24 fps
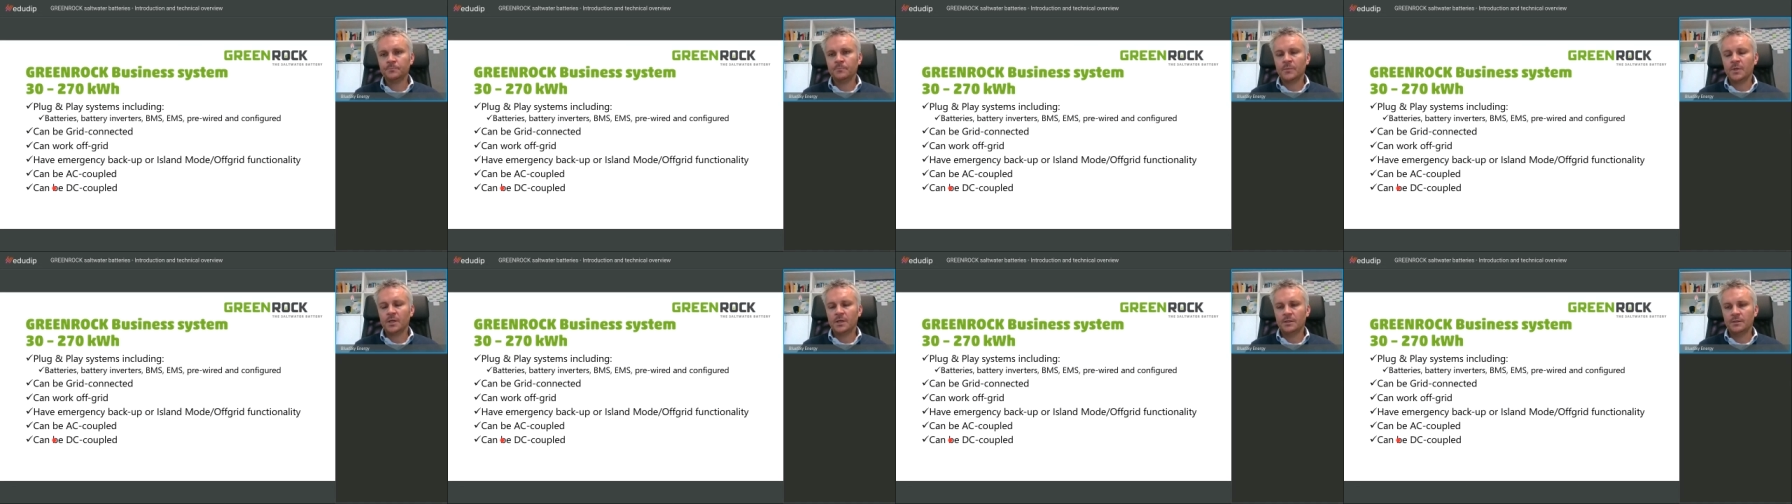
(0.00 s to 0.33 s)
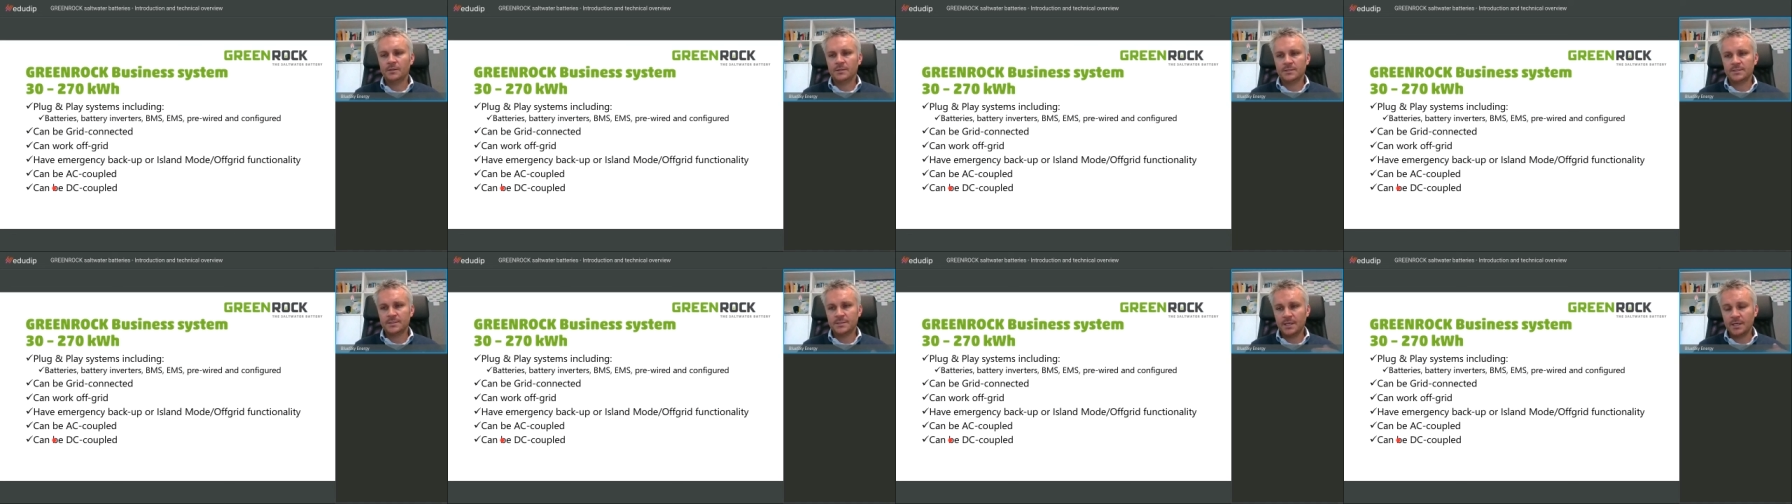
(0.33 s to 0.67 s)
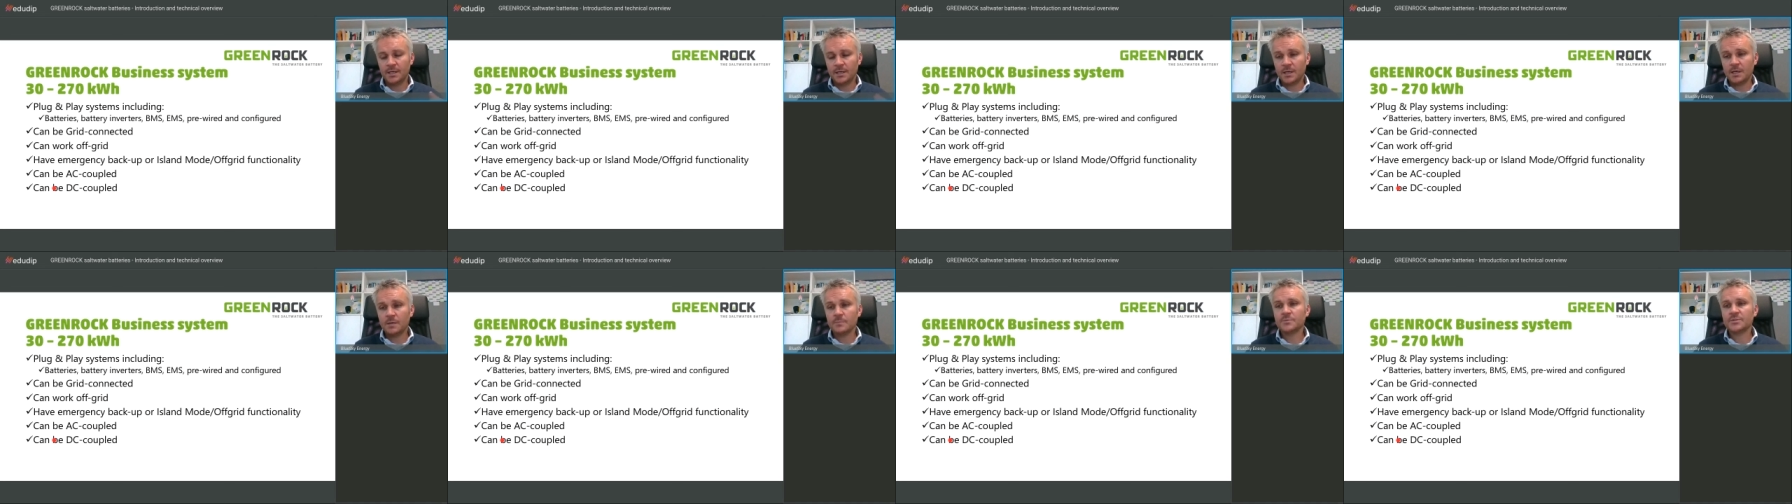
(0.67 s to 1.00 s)
then the
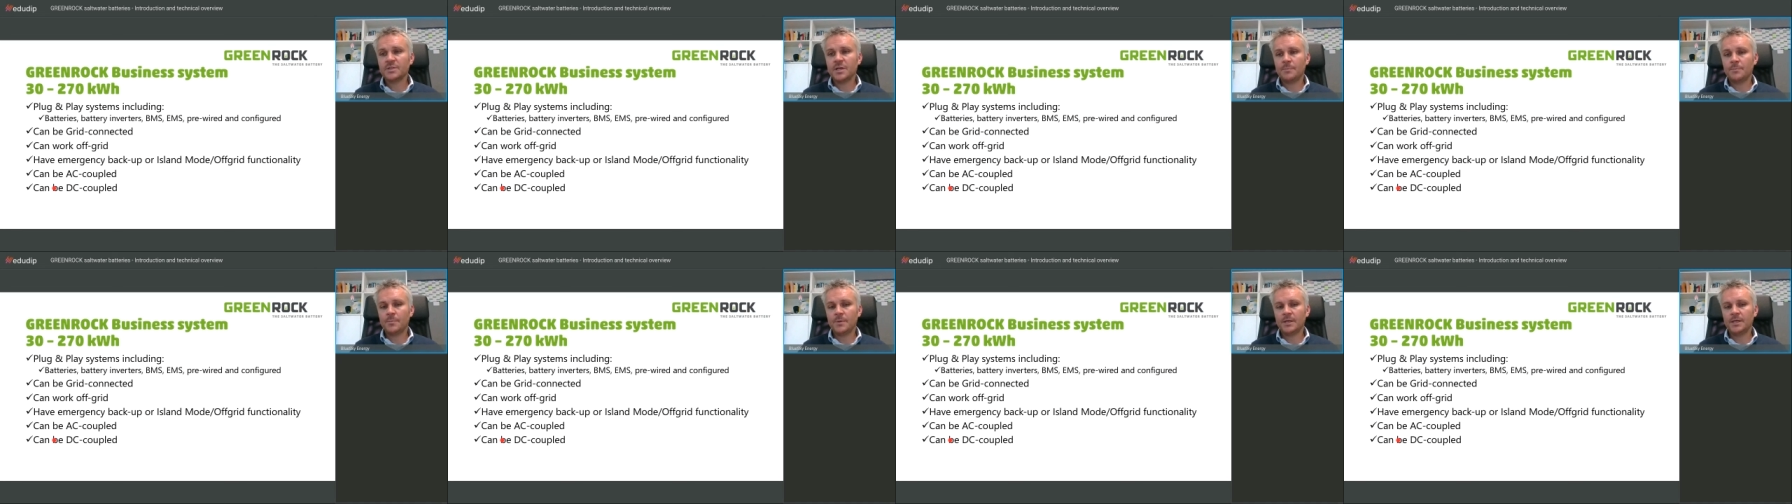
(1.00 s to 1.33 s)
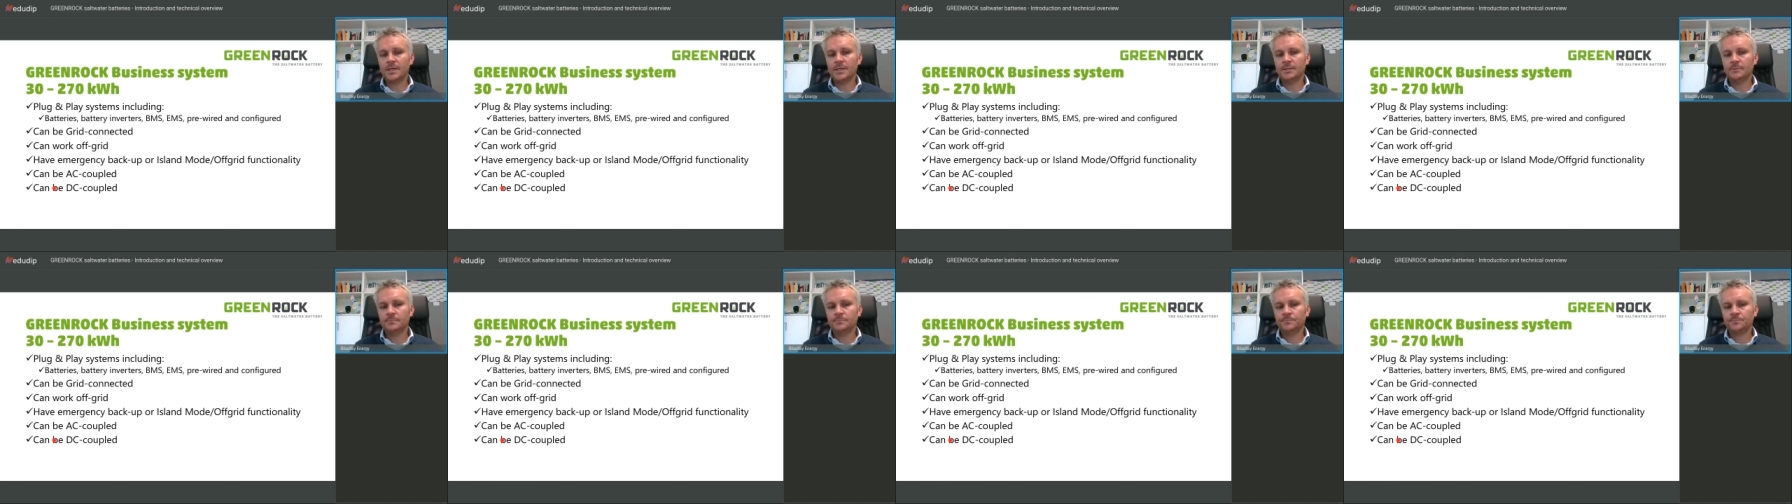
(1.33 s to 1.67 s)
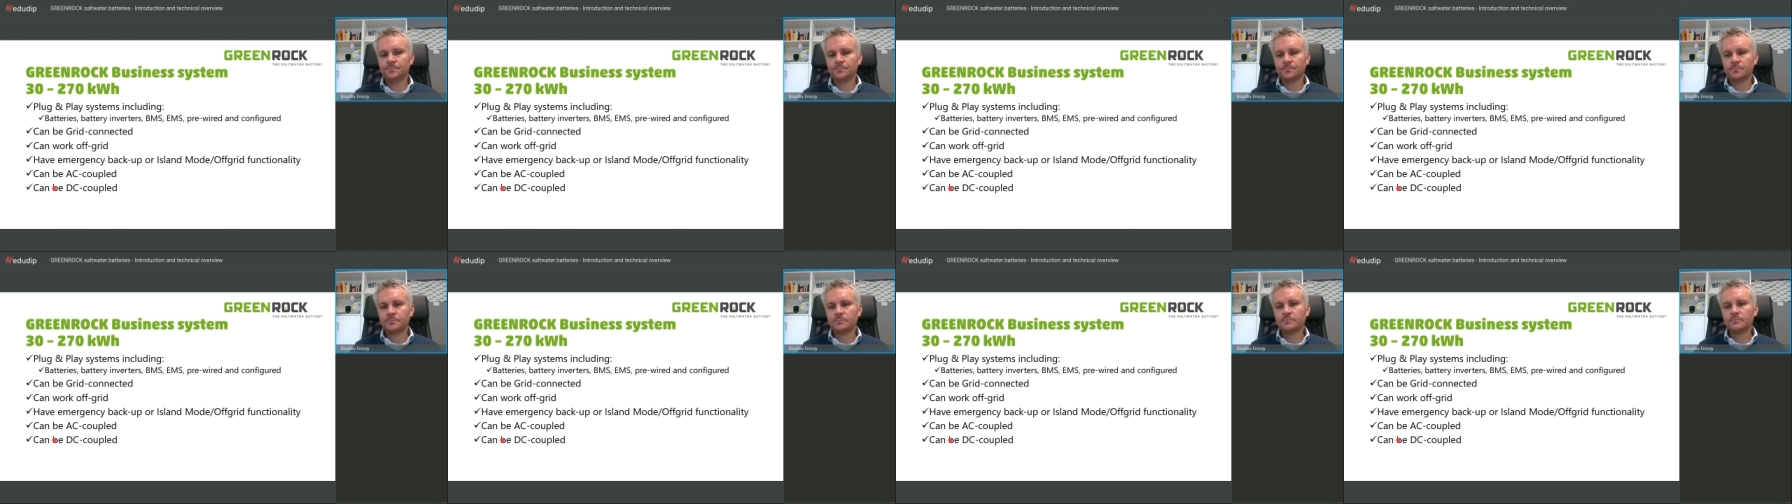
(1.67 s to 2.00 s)
DC charger is
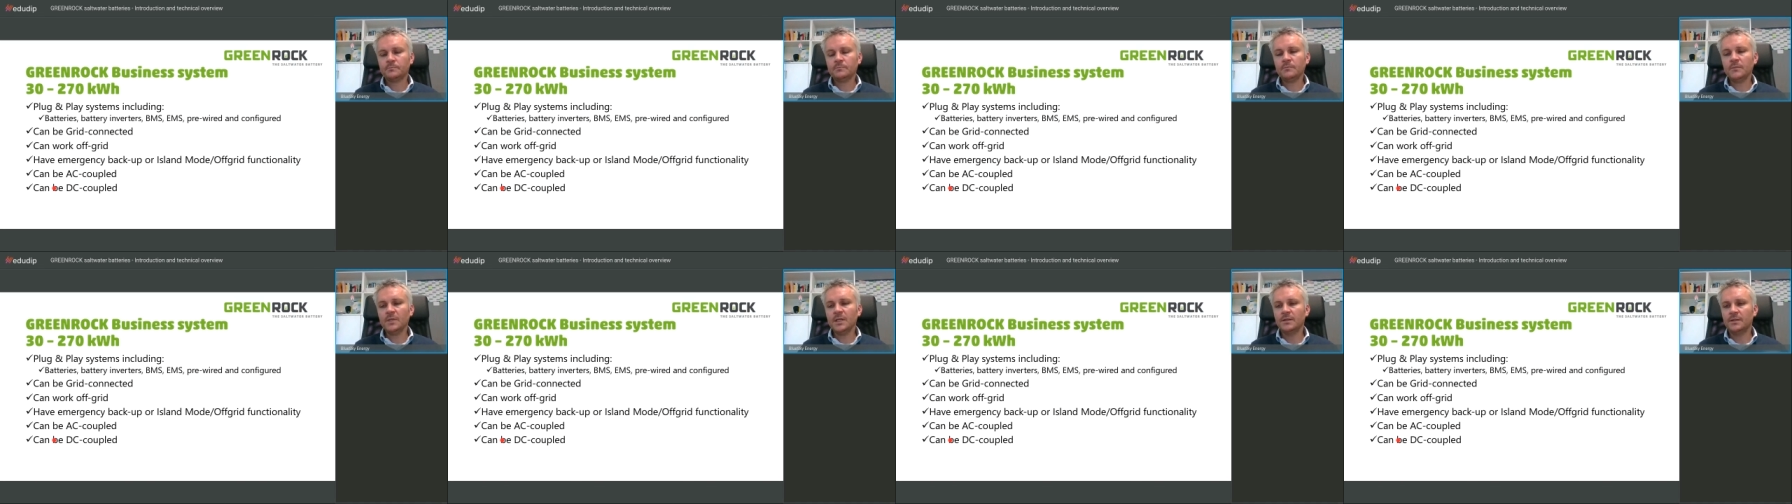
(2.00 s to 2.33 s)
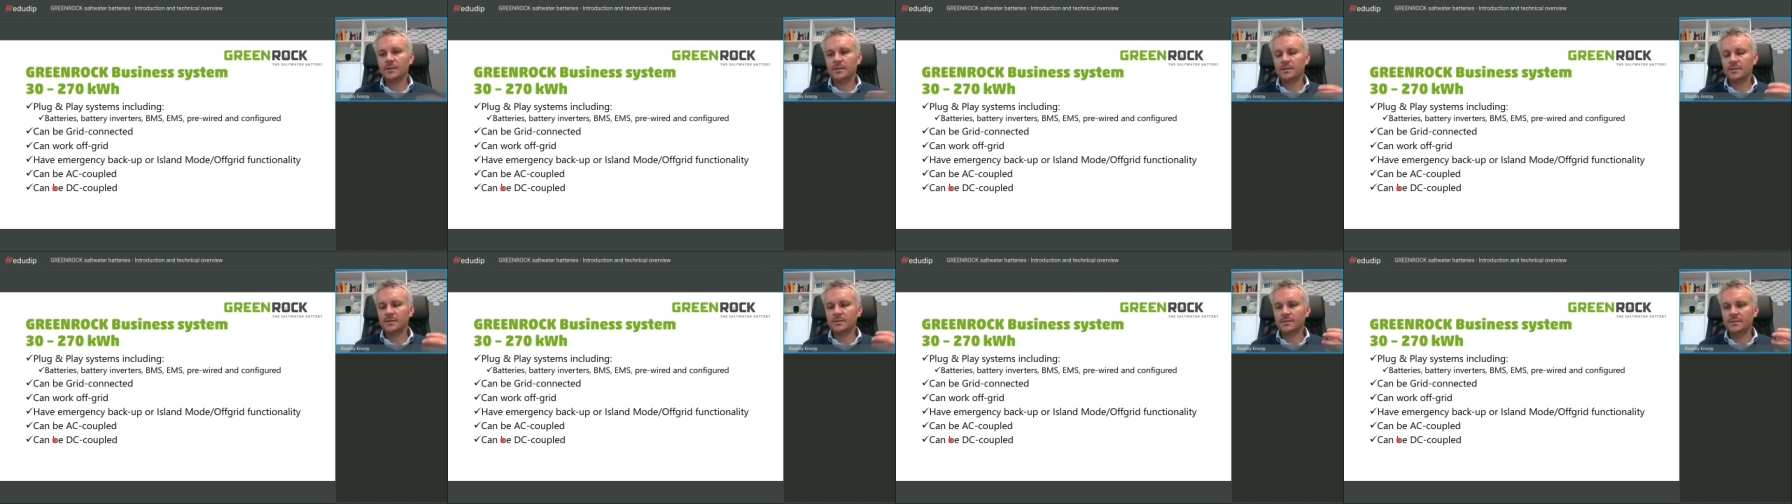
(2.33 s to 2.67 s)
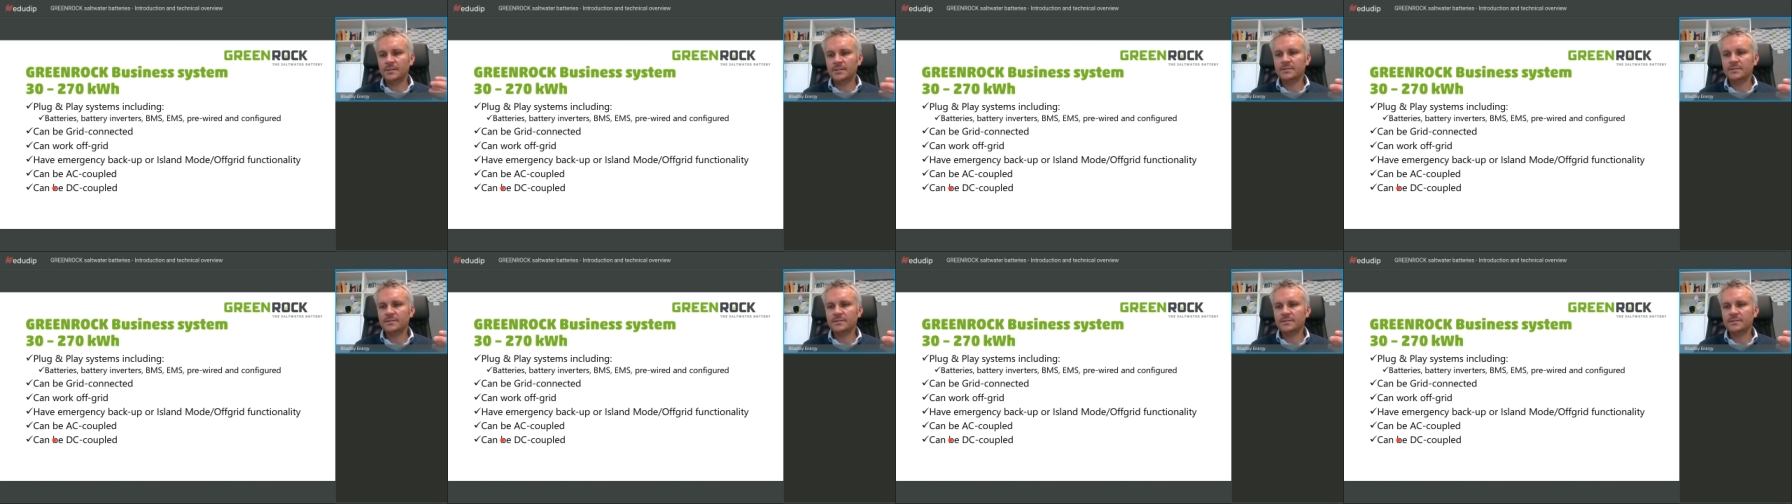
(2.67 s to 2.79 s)
providing